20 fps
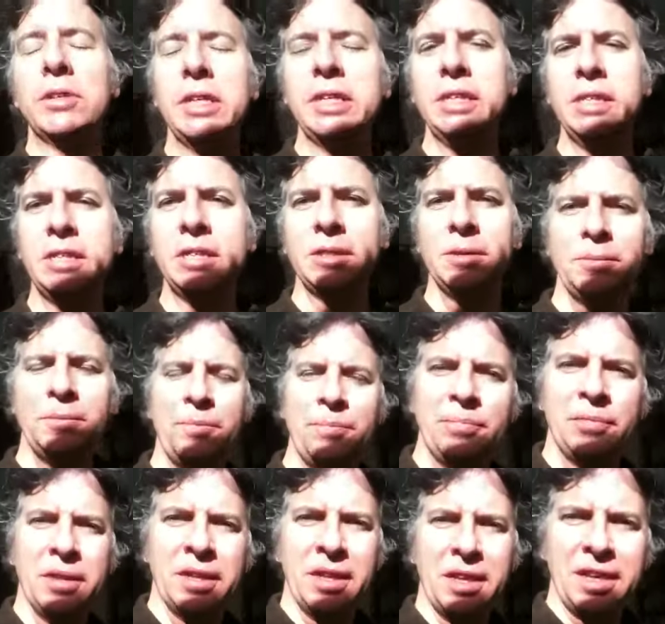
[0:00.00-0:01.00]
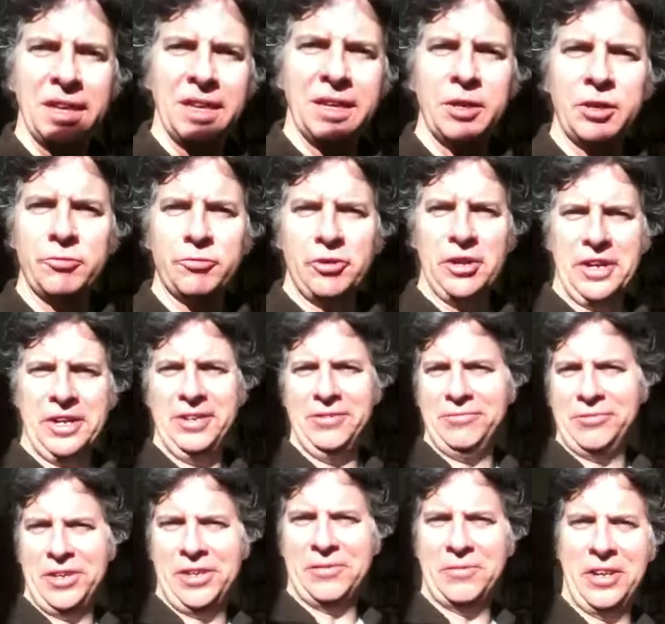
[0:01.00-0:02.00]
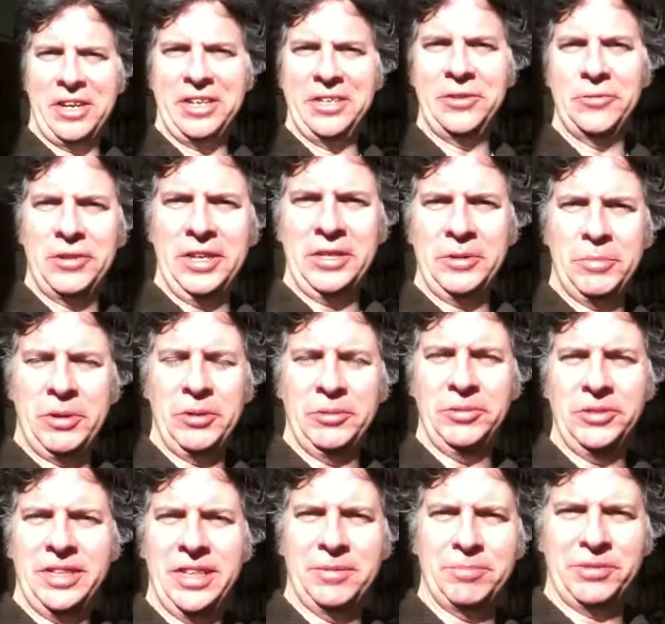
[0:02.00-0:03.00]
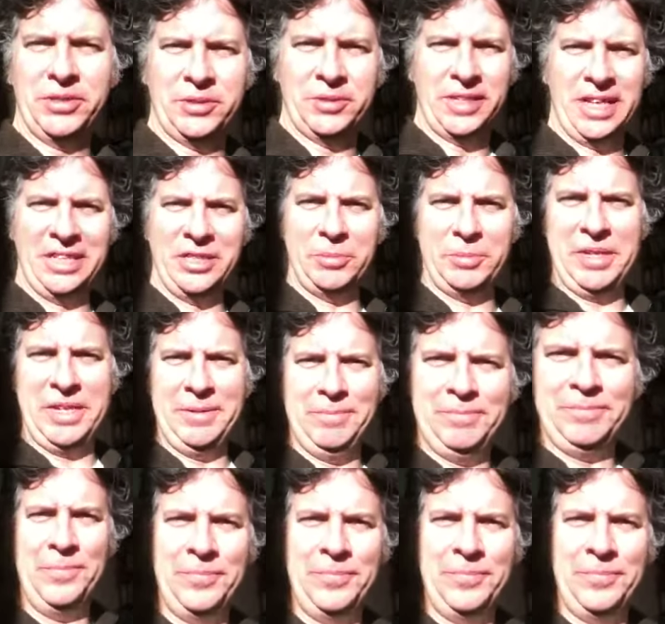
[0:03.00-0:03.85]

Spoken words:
rays. Ray of light, Ray de Monde, that's me.